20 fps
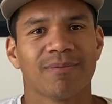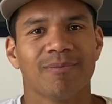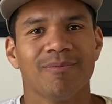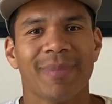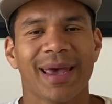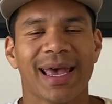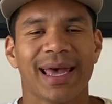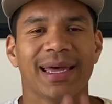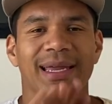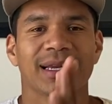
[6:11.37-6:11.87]

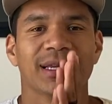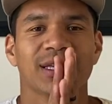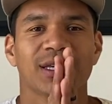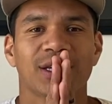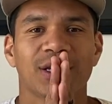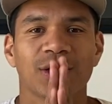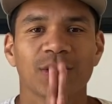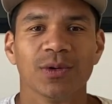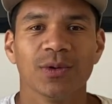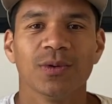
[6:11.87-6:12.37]
Man,
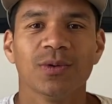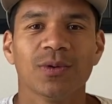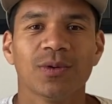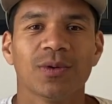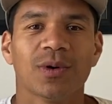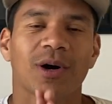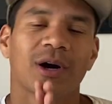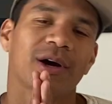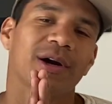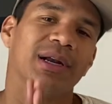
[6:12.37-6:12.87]

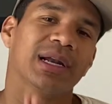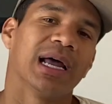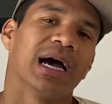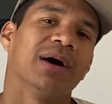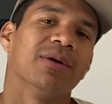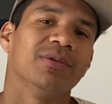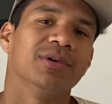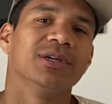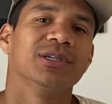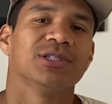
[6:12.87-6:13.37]
you are
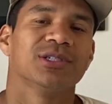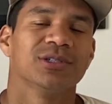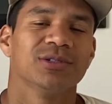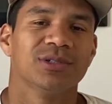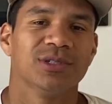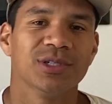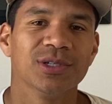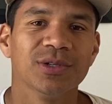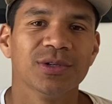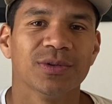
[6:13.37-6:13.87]
not what you
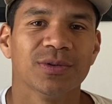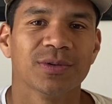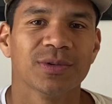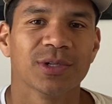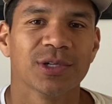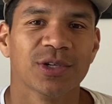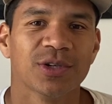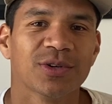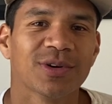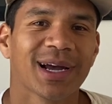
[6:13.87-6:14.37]
do.
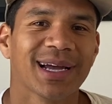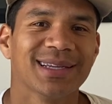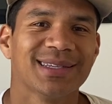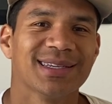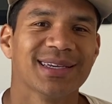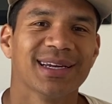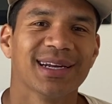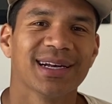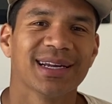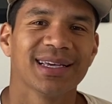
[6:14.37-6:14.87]
Your
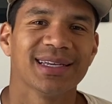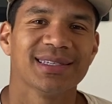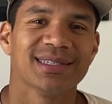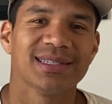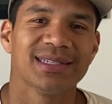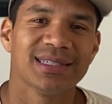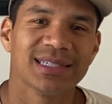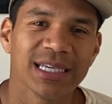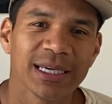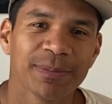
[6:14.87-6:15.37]
identity is
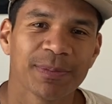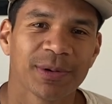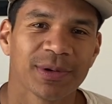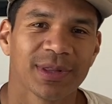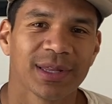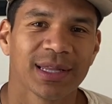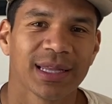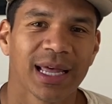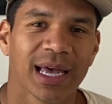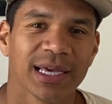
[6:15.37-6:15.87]
deeper
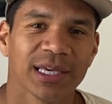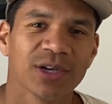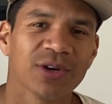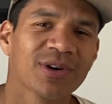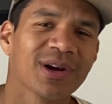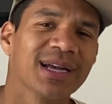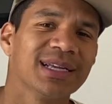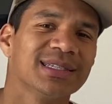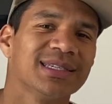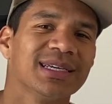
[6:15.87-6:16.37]
than that.
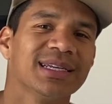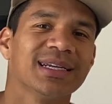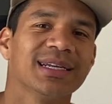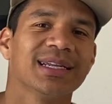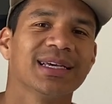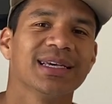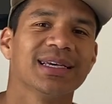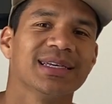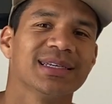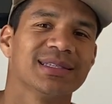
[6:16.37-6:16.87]
Your
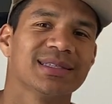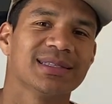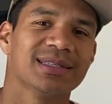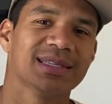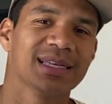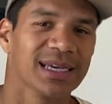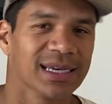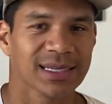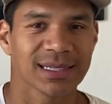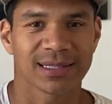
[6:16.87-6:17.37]
identity is
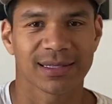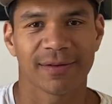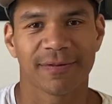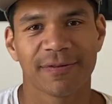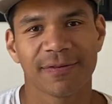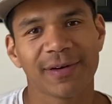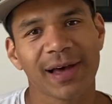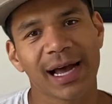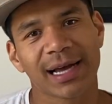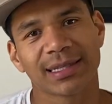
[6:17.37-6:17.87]
this, the
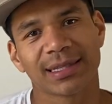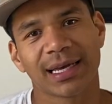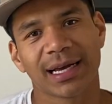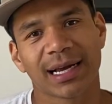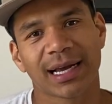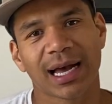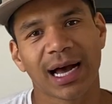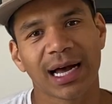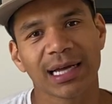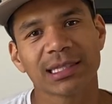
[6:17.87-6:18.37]
fact
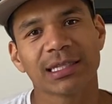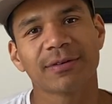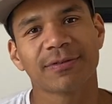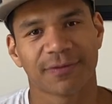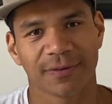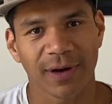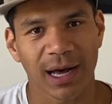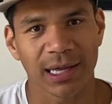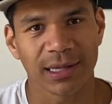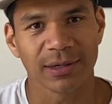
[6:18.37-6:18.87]
that God the
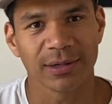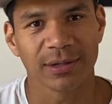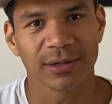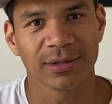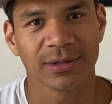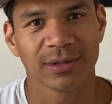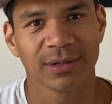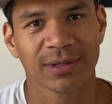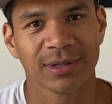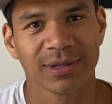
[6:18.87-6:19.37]
Father,
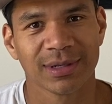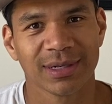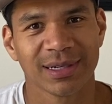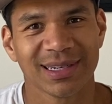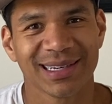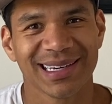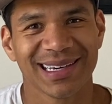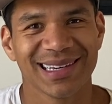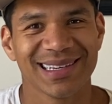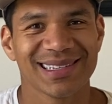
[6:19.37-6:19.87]

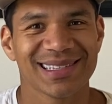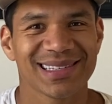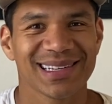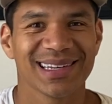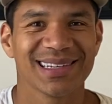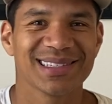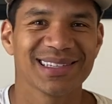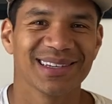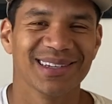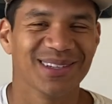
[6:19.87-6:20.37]
he
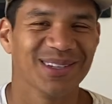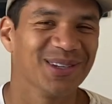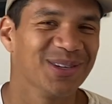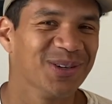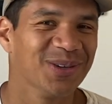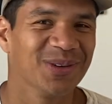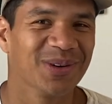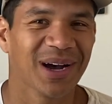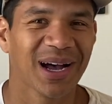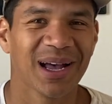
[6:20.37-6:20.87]
says, in
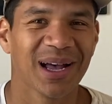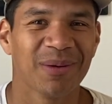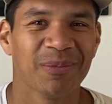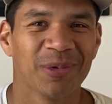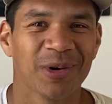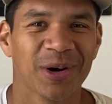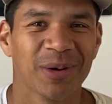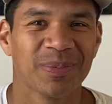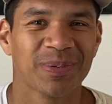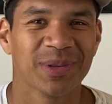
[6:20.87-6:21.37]
you I am
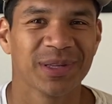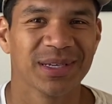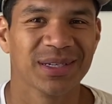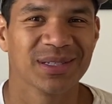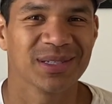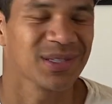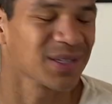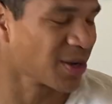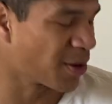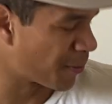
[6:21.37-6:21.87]
well
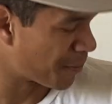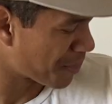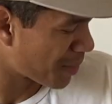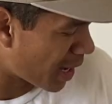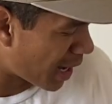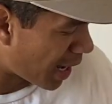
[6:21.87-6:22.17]
pleased. So